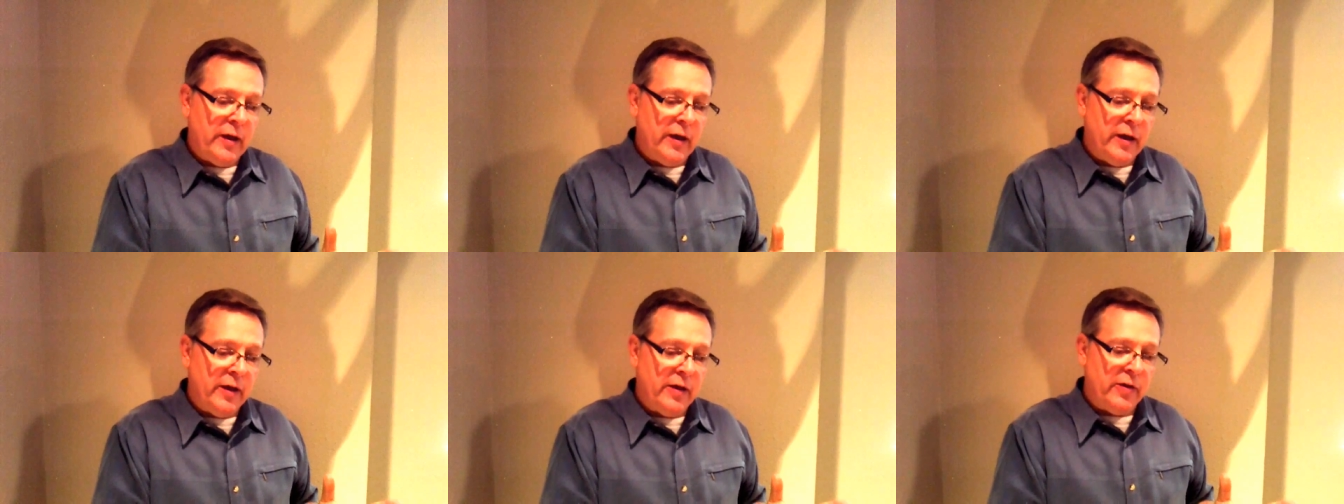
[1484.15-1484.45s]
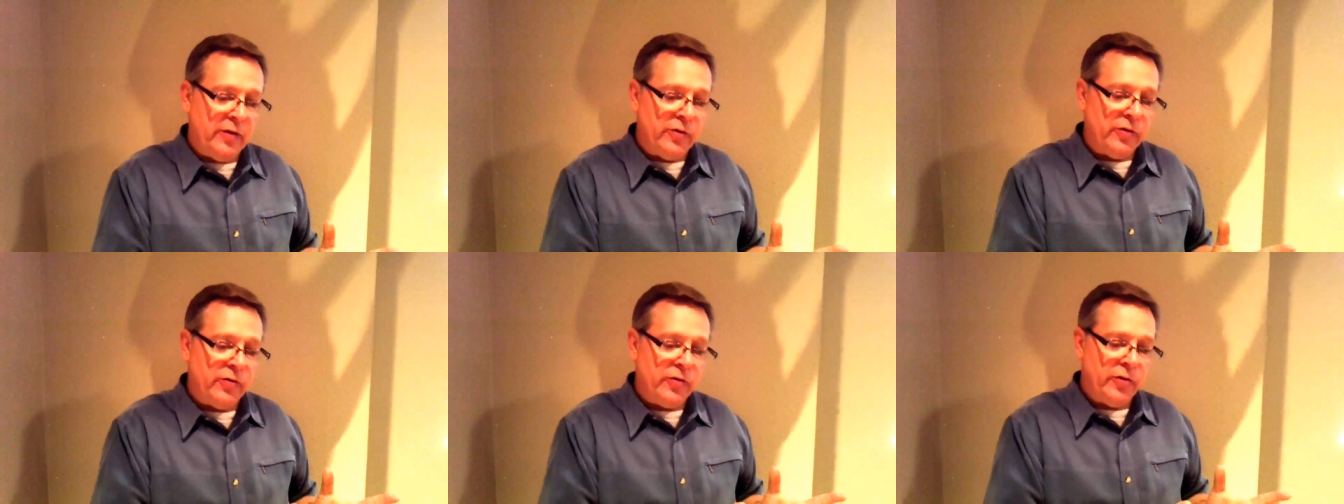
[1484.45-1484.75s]

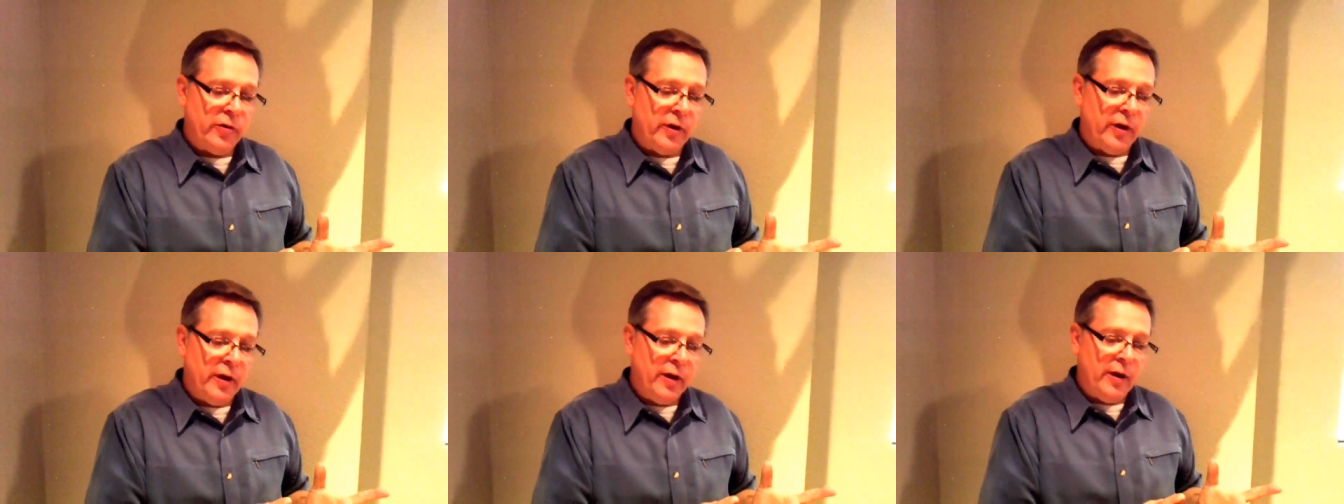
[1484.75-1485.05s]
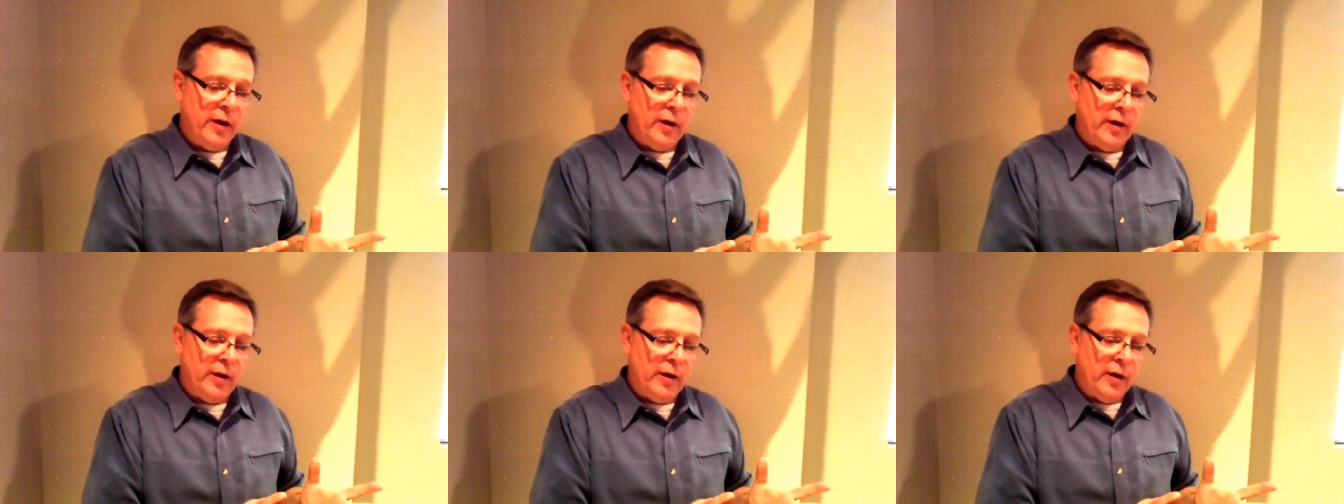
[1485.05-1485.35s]
is
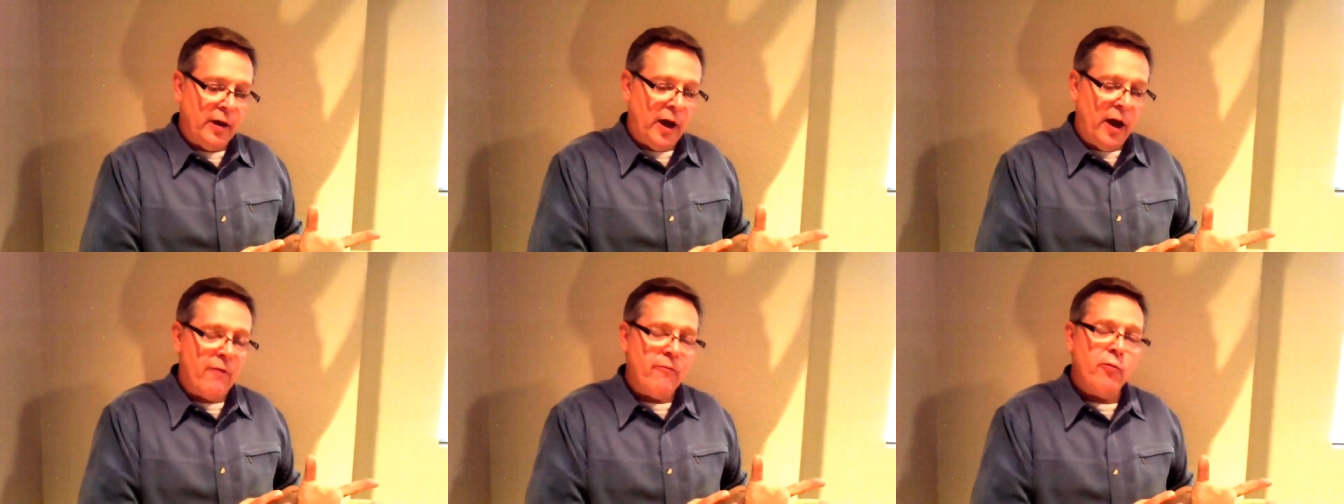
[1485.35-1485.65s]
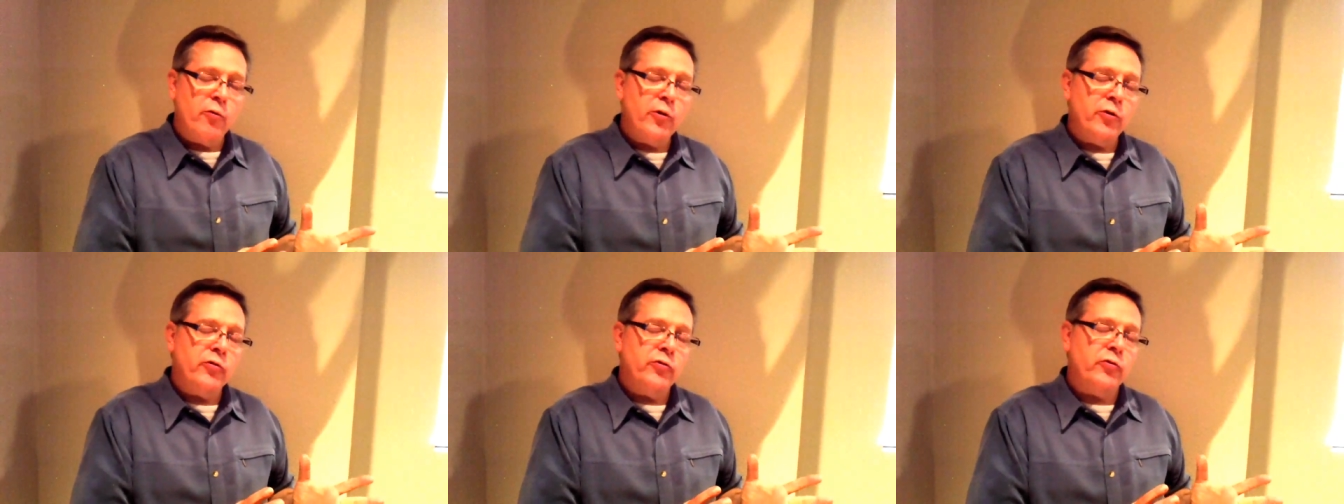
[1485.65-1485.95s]
I've
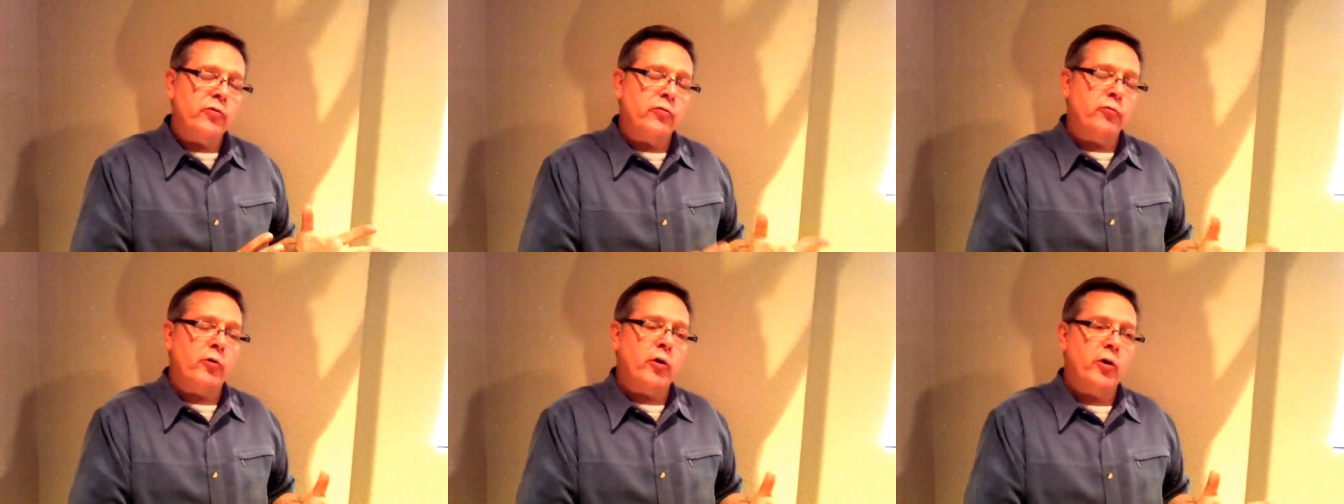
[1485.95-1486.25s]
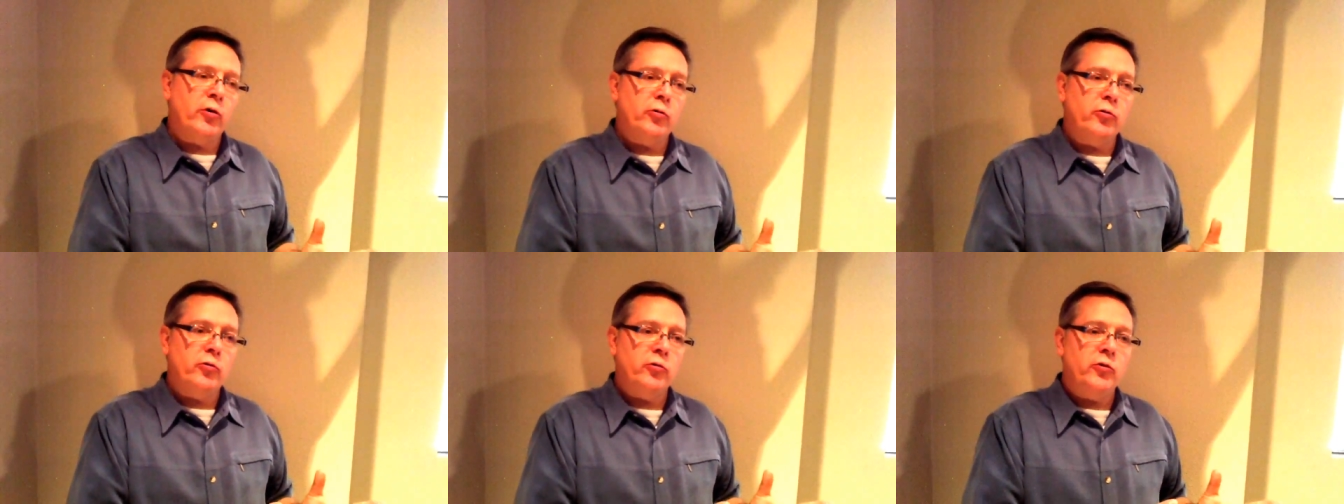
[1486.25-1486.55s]
always
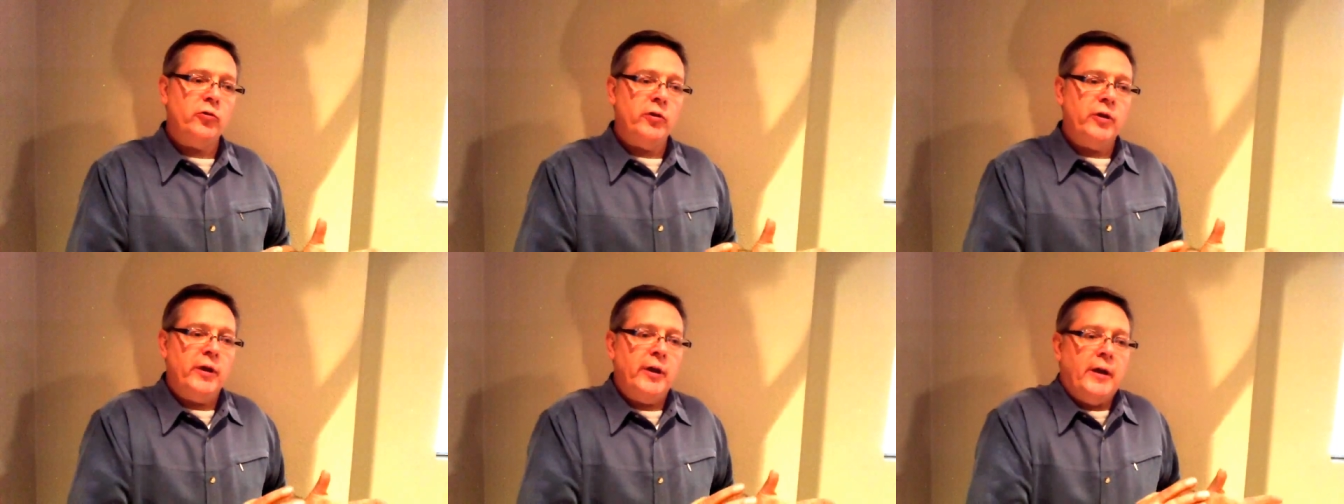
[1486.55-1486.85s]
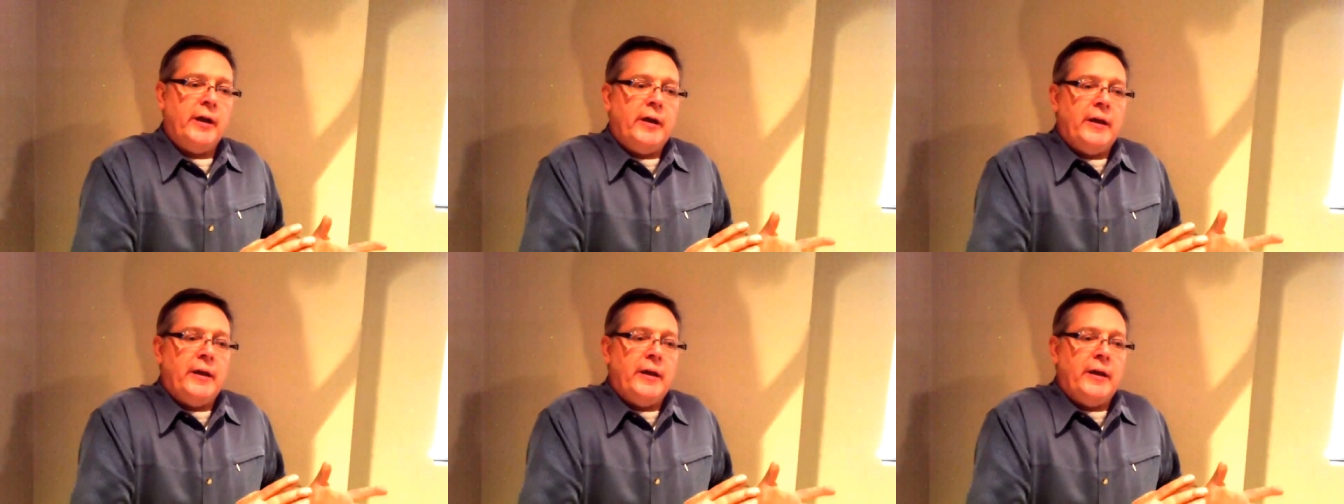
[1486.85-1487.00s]
struggled